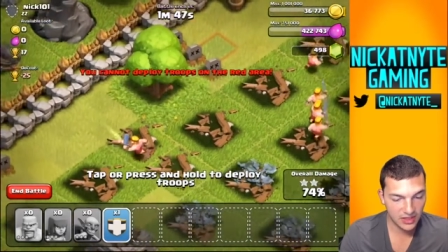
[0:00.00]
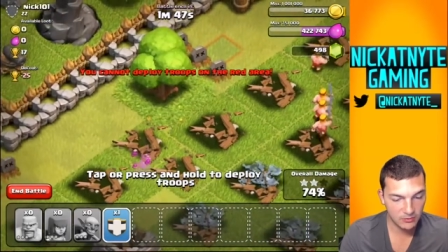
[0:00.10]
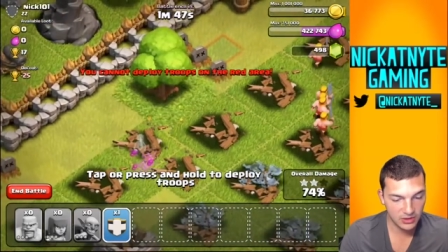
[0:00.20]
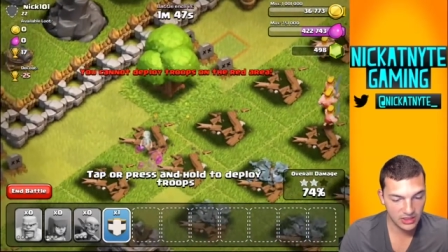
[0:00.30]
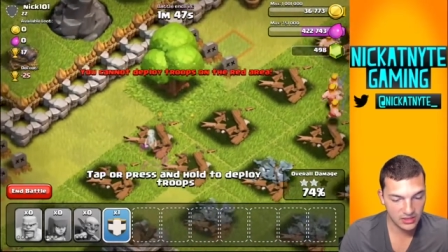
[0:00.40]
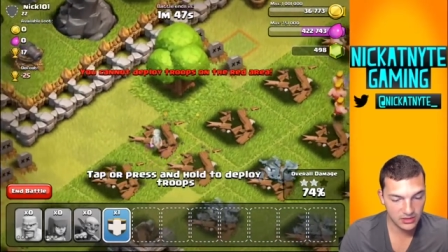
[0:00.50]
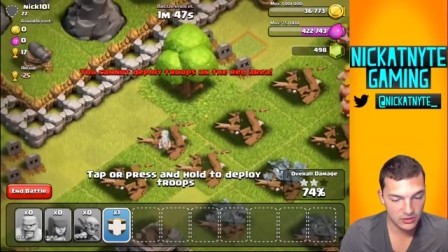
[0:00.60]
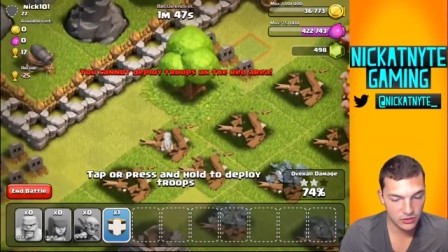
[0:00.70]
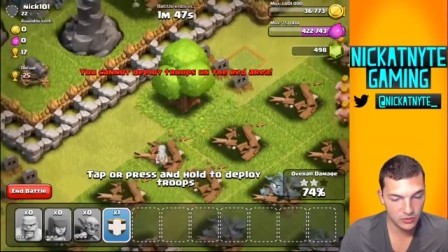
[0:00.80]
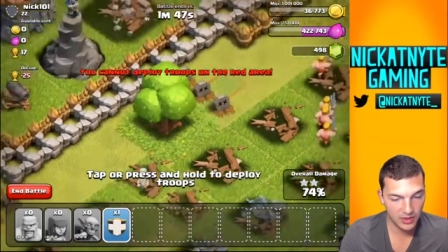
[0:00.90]
I'm really into the
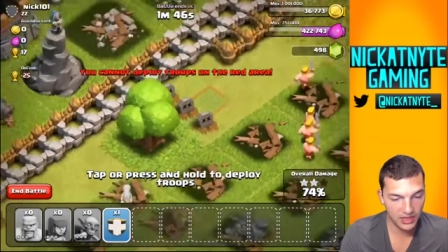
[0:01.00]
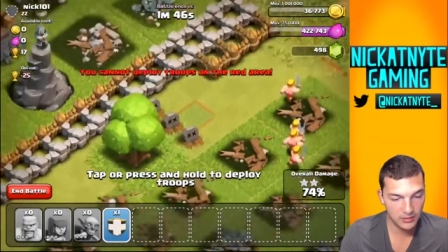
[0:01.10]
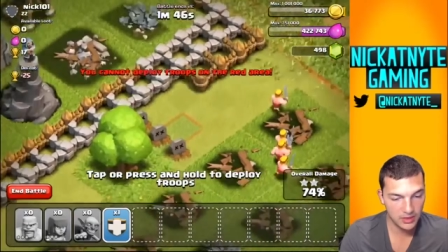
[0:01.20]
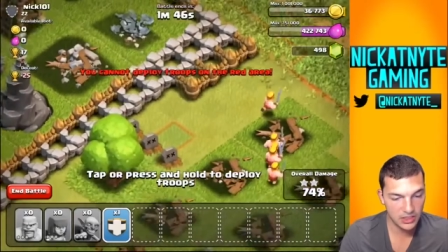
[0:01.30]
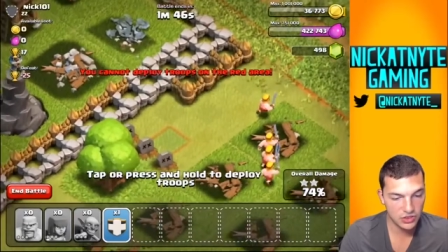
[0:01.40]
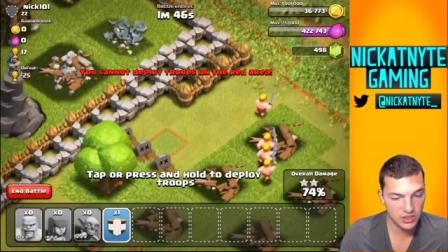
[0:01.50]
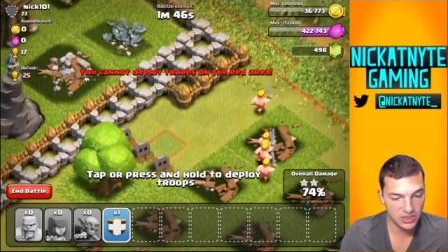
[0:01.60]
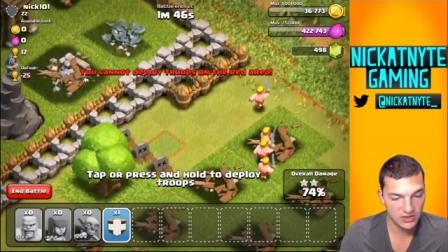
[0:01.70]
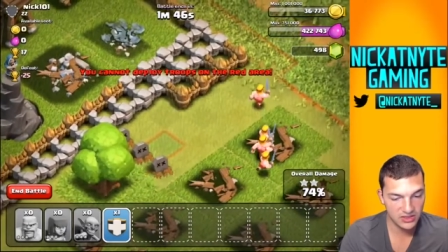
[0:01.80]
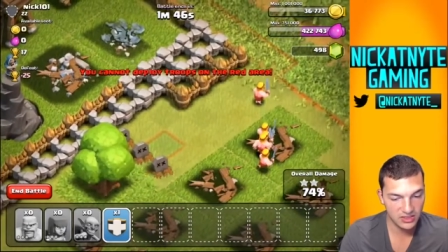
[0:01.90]
troop animation
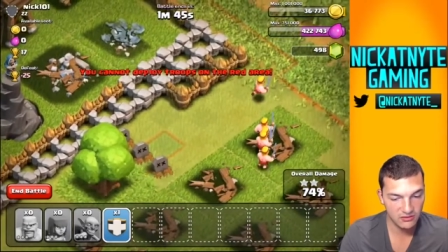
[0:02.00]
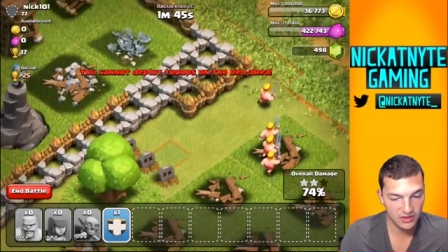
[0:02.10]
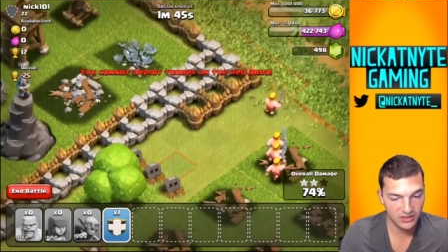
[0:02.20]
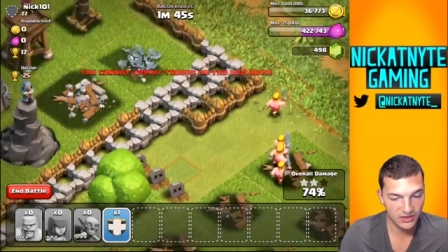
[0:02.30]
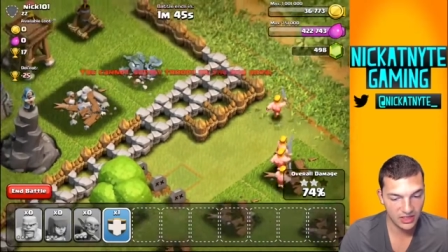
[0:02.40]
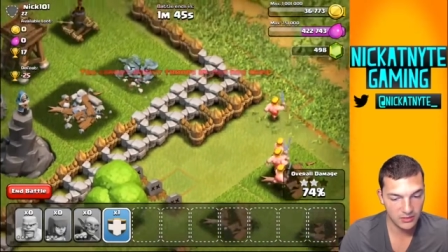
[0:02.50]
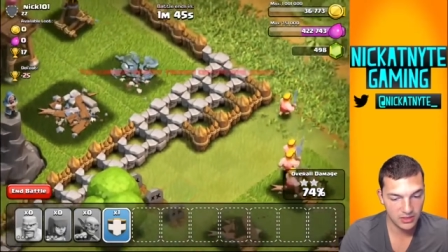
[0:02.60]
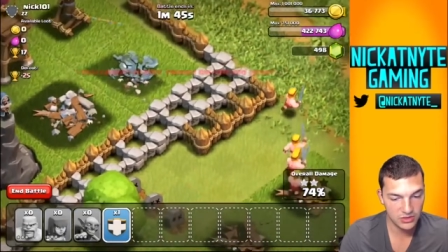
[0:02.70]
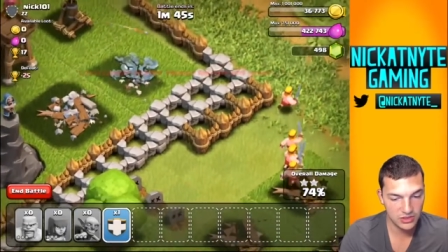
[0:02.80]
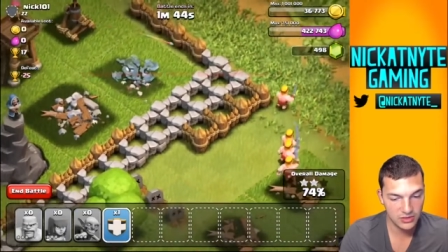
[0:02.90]
and the defense animation.